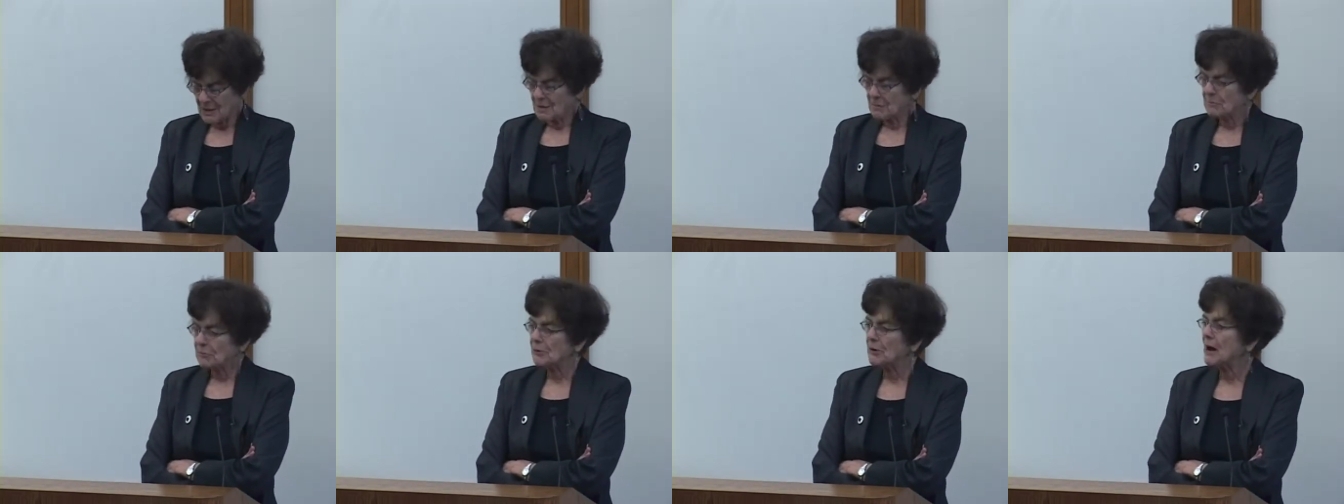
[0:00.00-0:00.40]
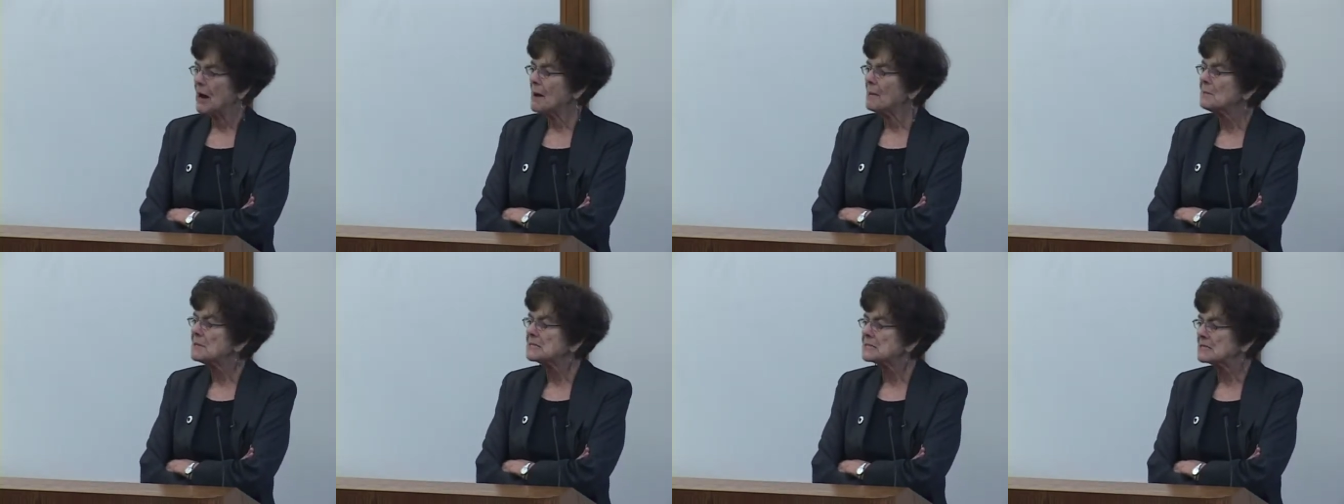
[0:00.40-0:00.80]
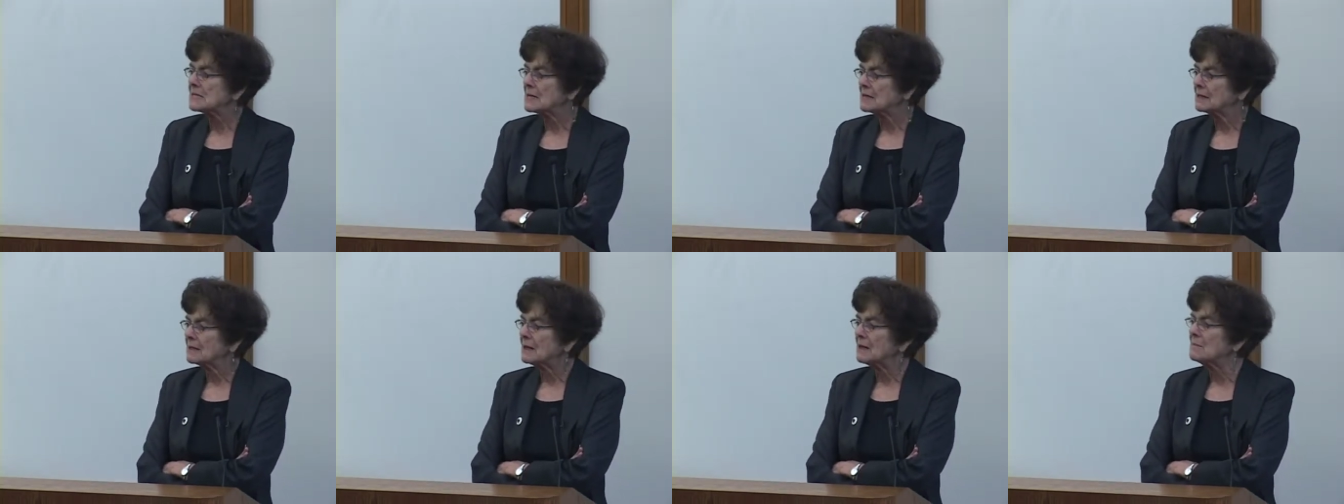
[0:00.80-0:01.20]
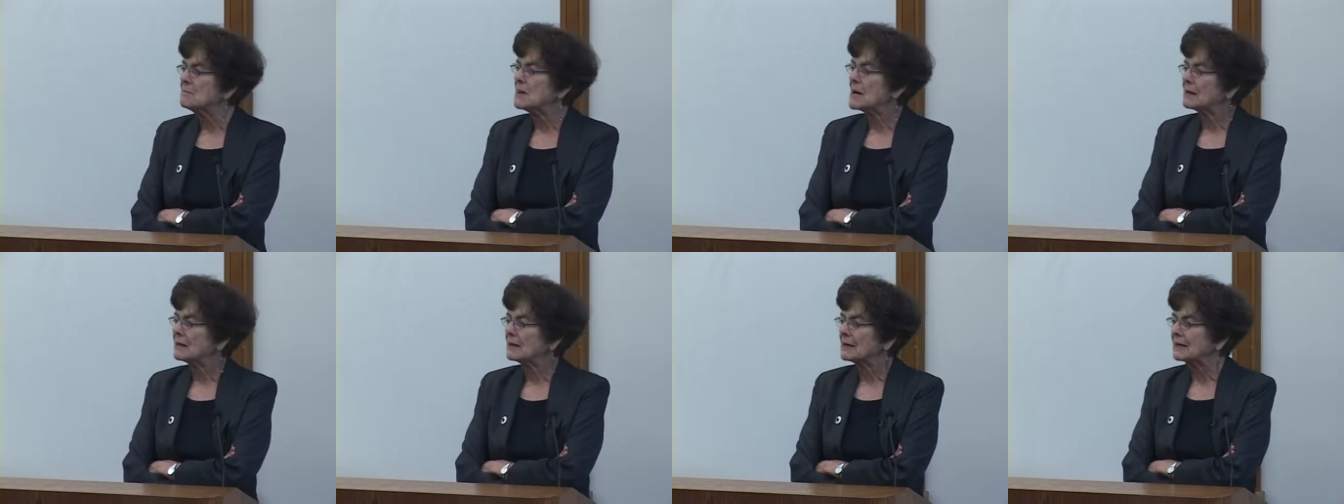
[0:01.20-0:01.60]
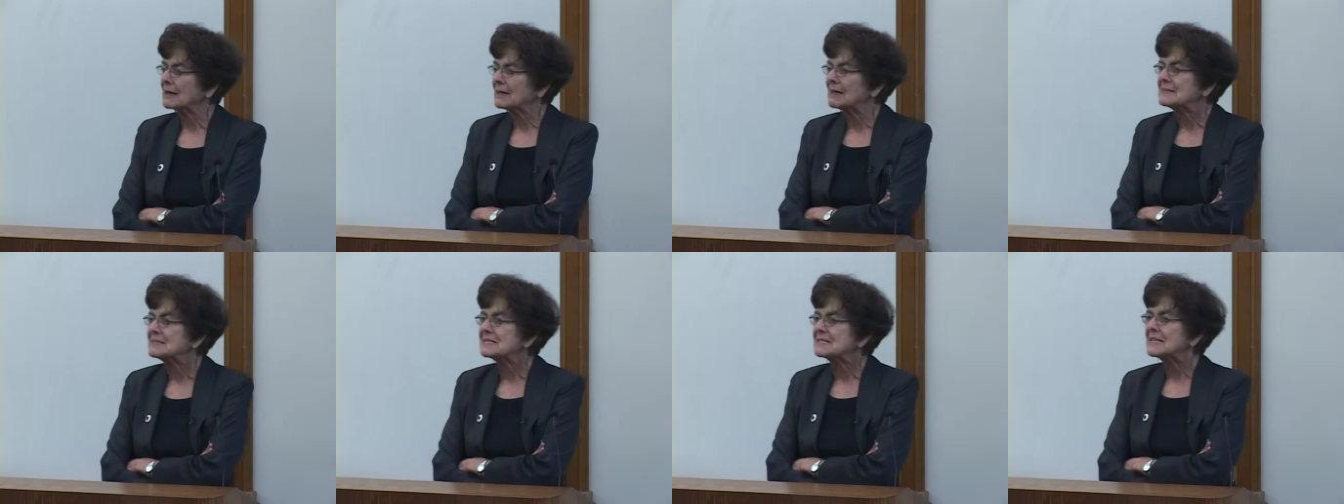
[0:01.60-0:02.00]
promising
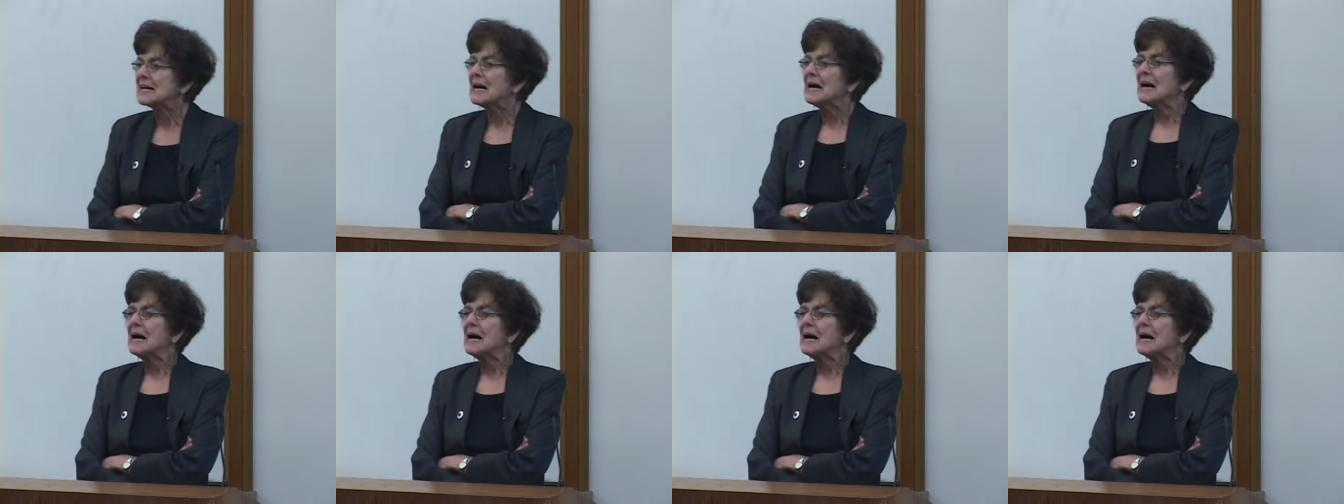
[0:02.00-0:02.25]
Americans